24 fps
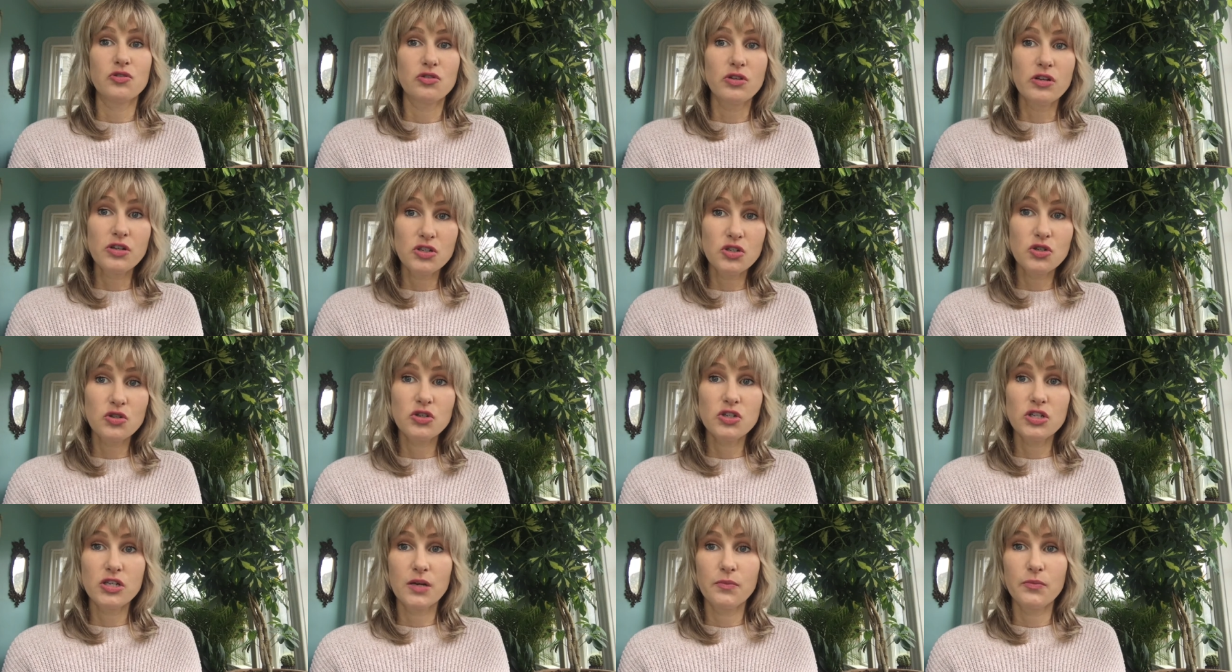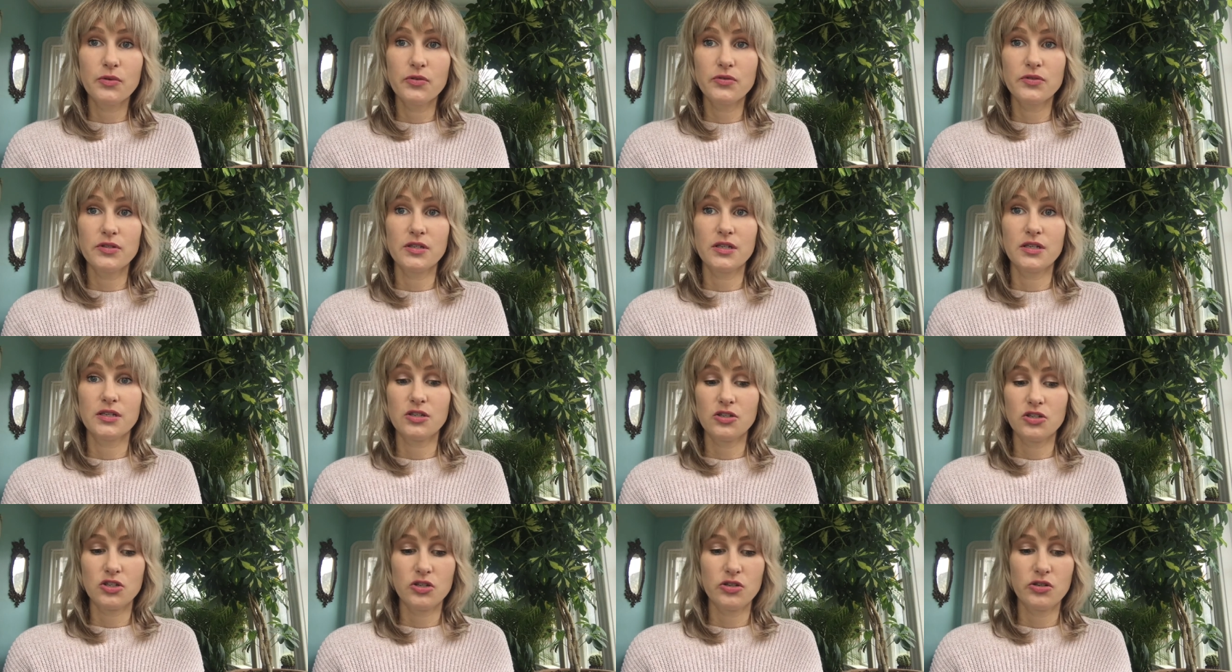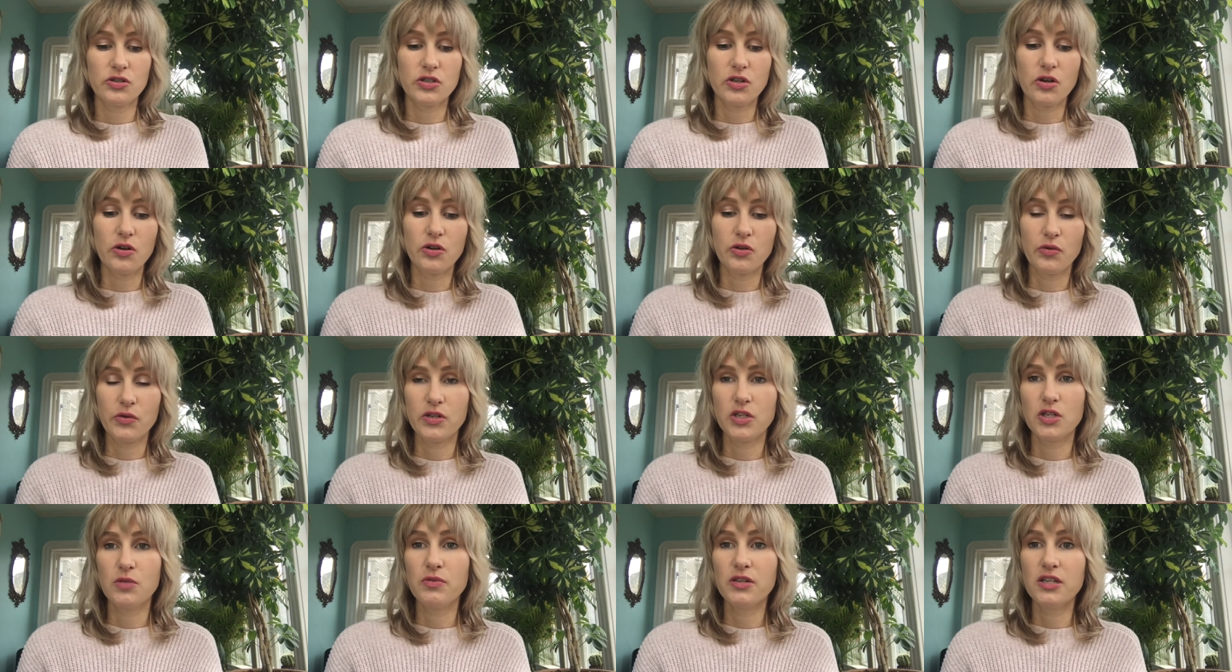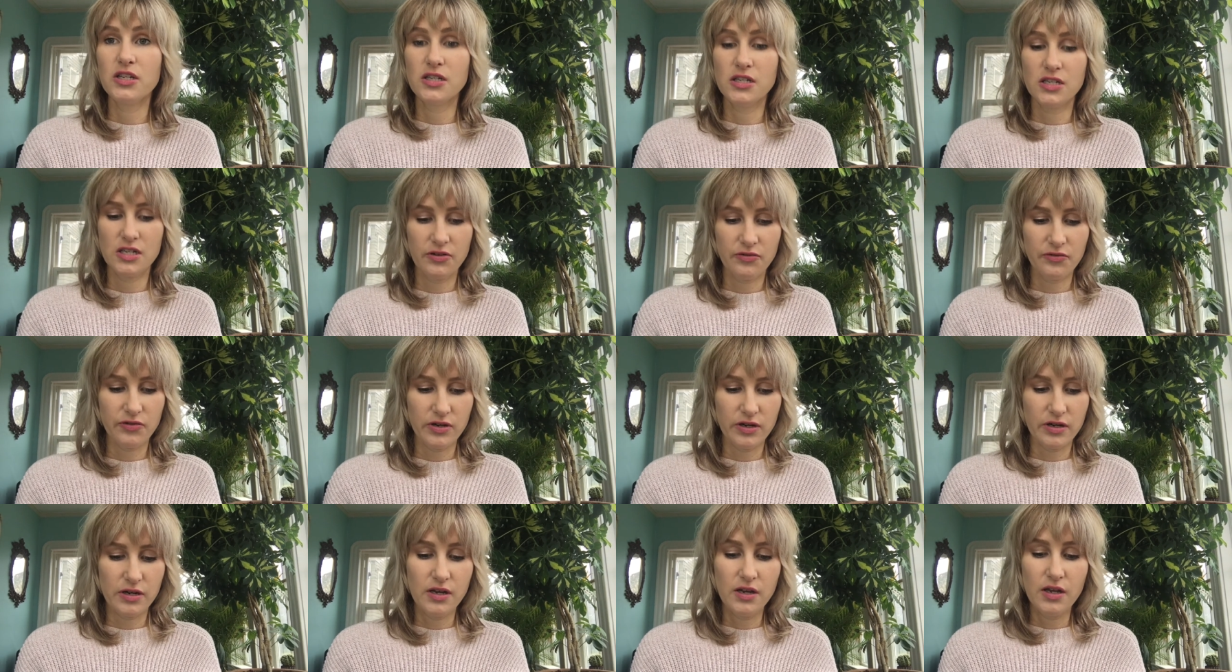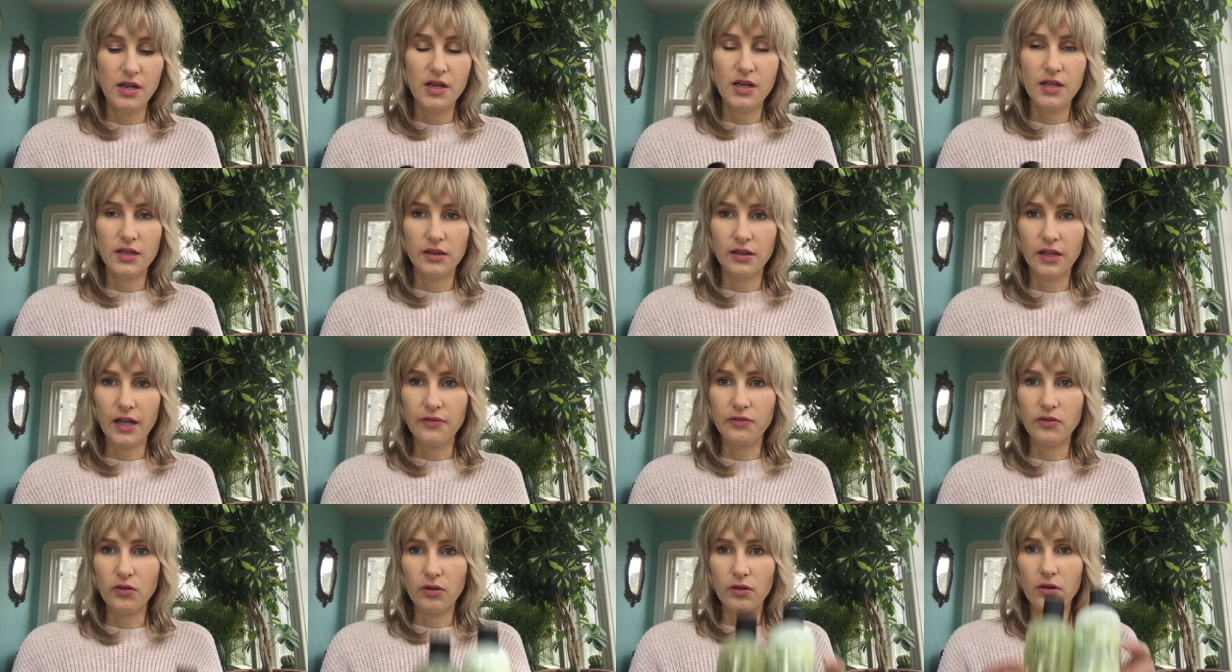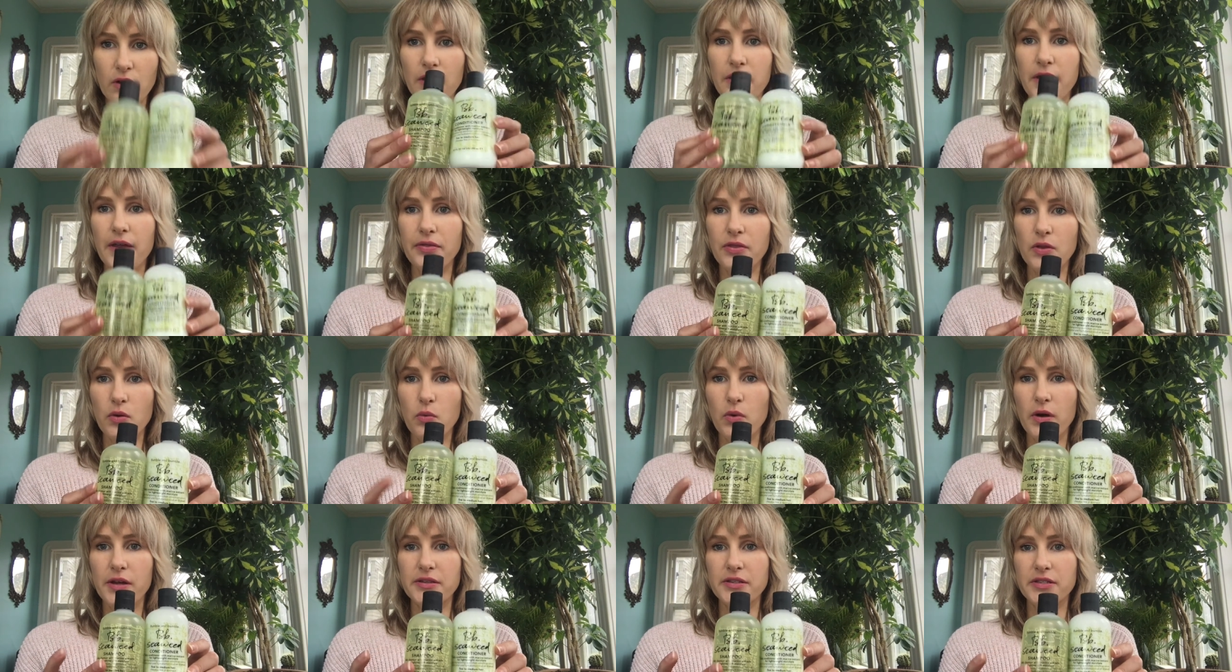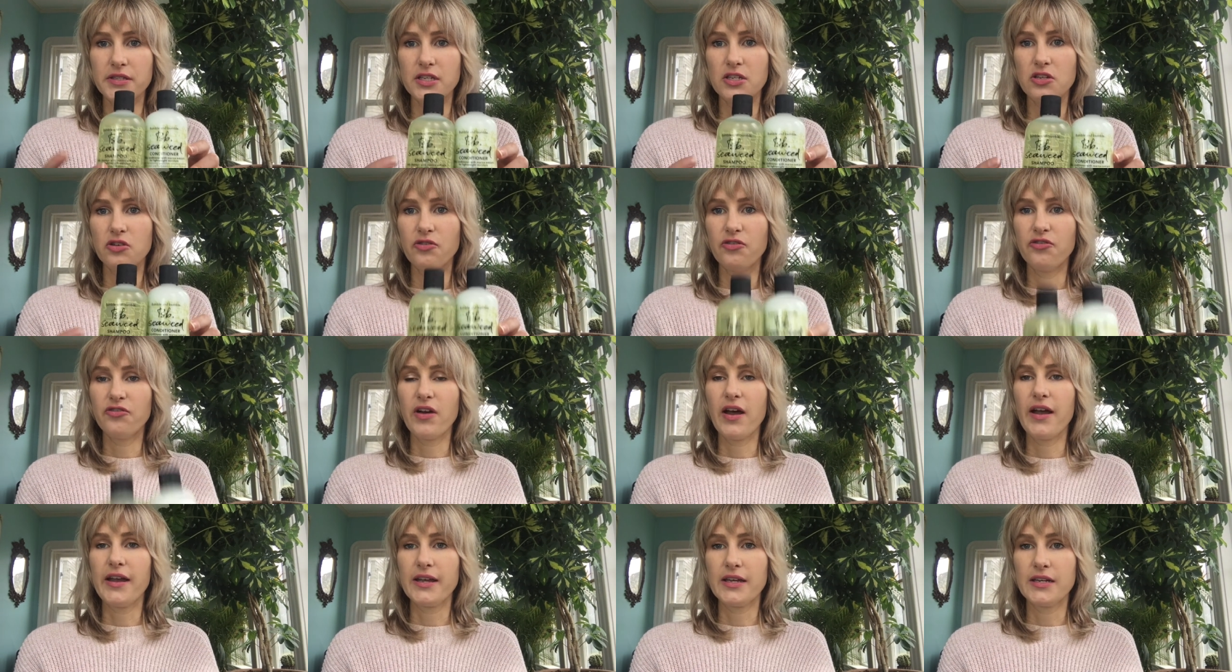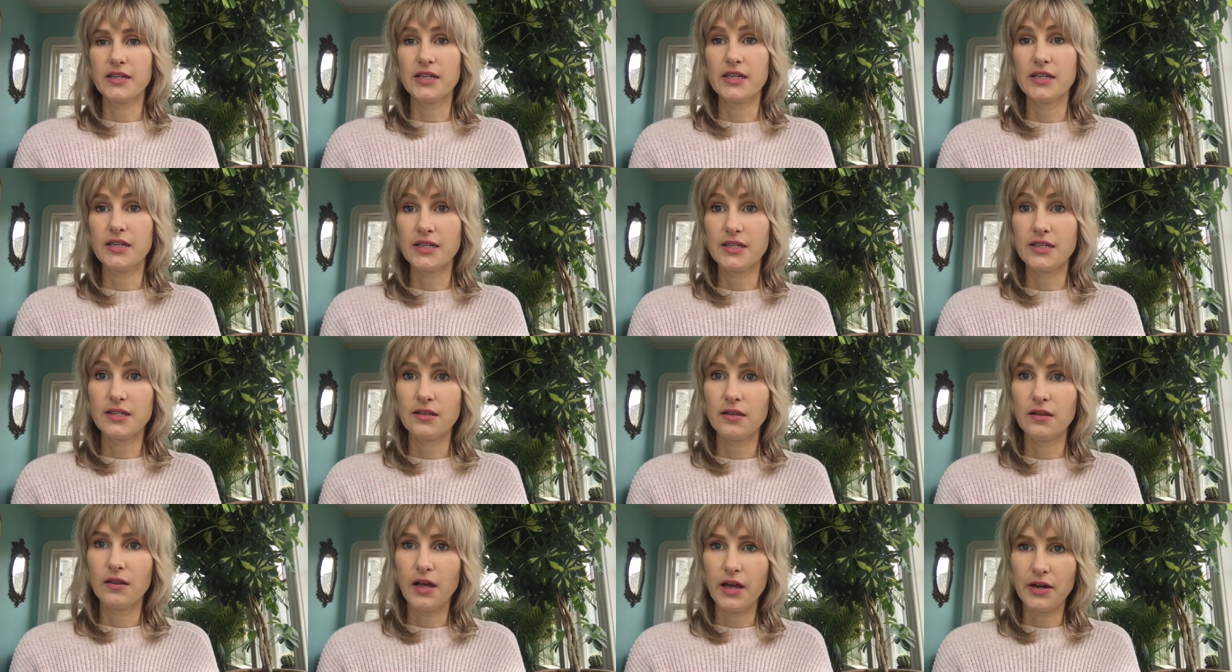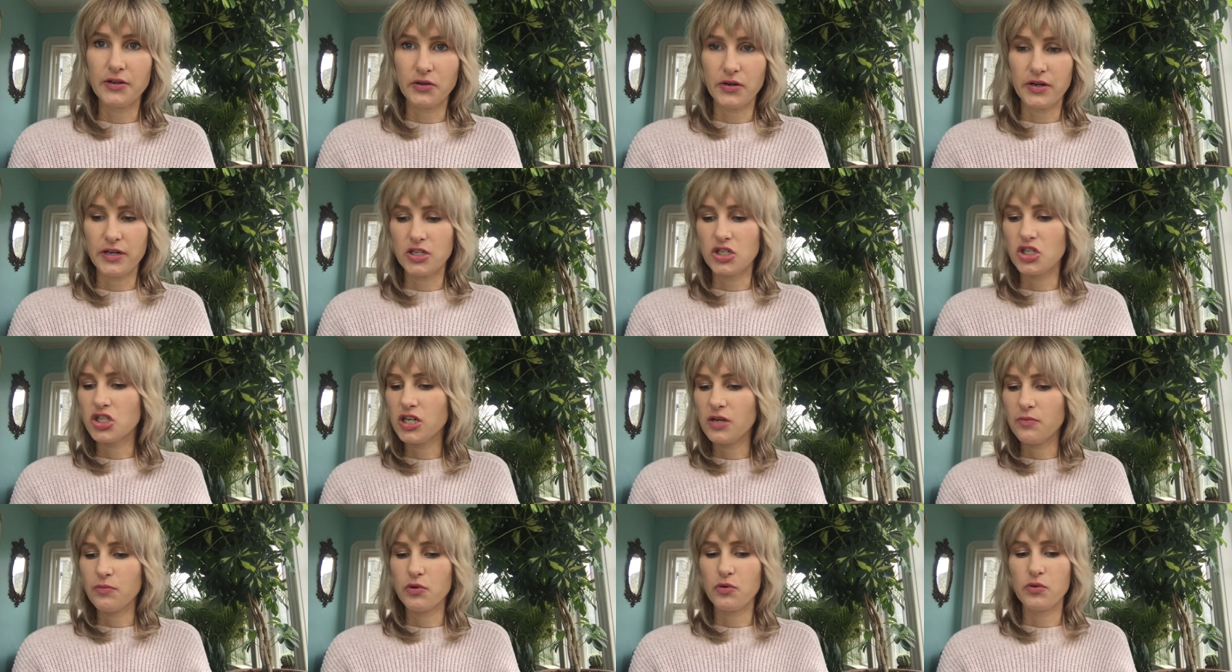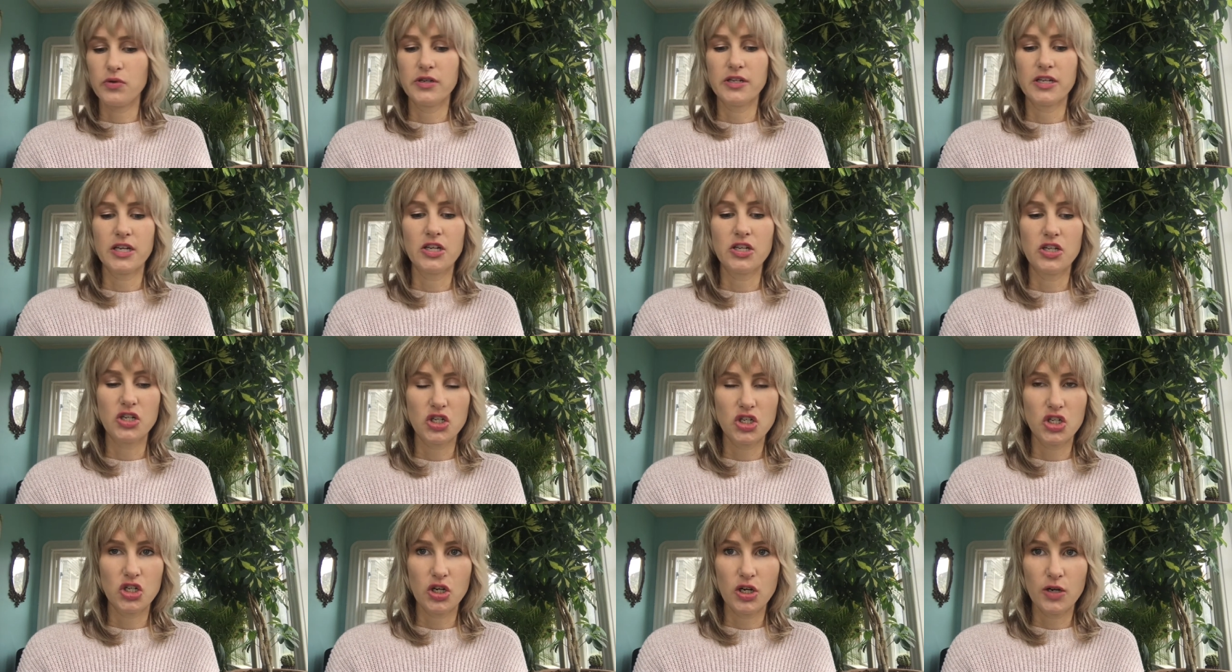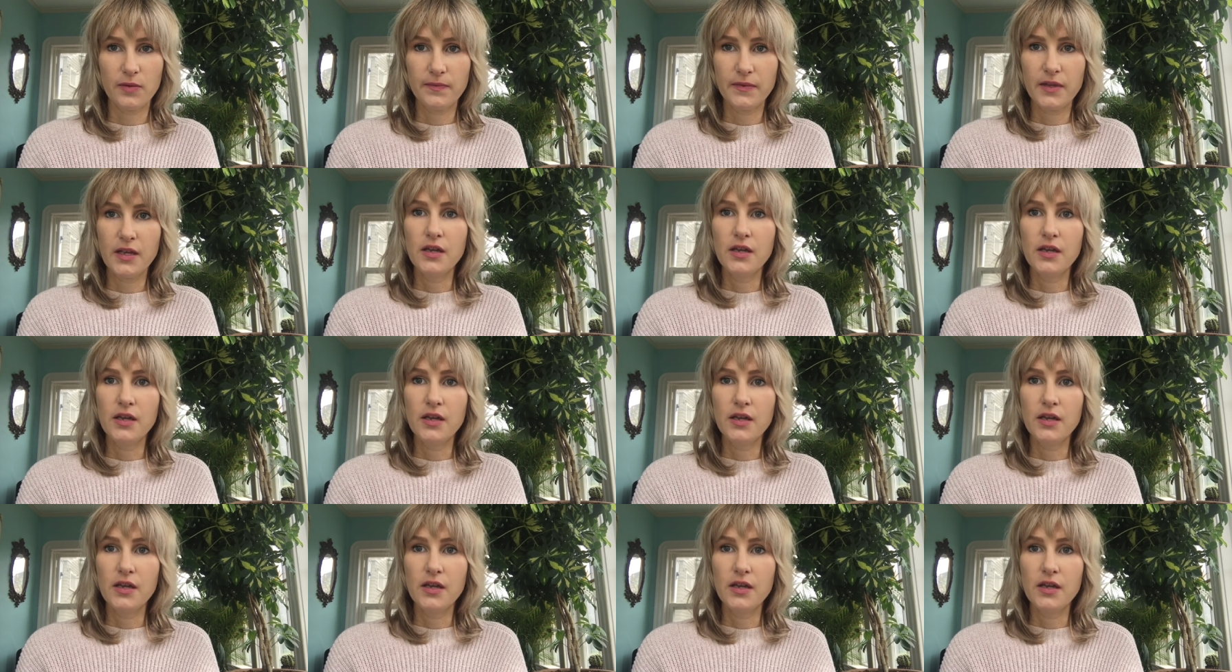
drugstore shampoos and conditioners are going to be a different level than the ones that you find in a salon grade shampoo and conditioner.